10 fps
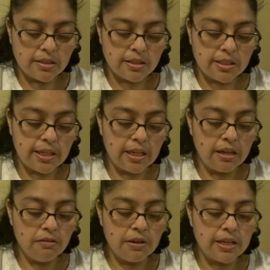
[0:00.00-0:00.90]
to
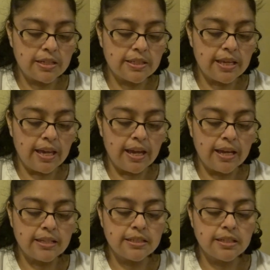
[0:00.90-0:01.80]
earrings,
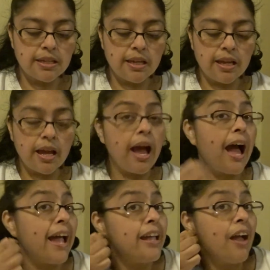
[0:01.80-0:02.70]
and
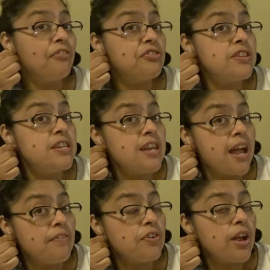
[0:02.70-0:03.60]
I have
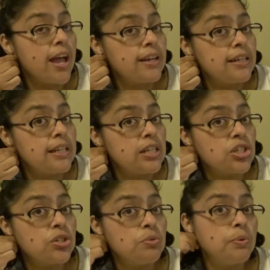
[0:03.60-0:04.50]
never had an
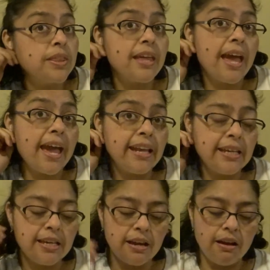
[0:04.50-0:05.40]
issue with
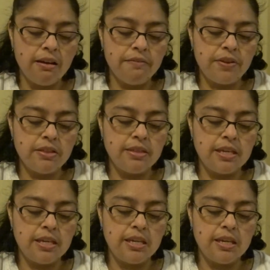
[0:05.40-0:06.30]
any of
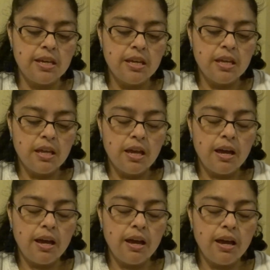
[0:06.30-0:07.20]
the
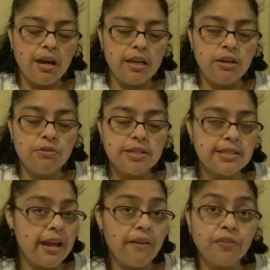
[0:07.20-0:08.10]

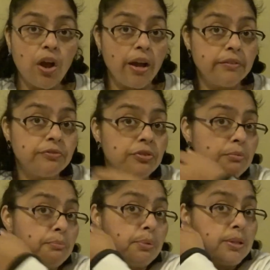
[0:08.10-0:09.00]
earrings I have gotten
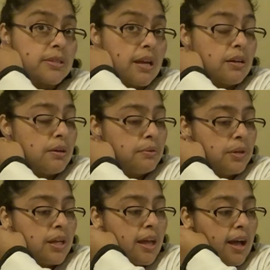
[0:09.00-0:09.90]
from Bolzano.
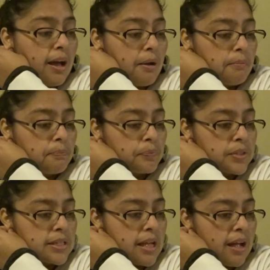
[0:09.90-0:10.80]

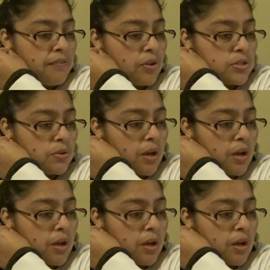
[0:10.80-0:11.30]
I've also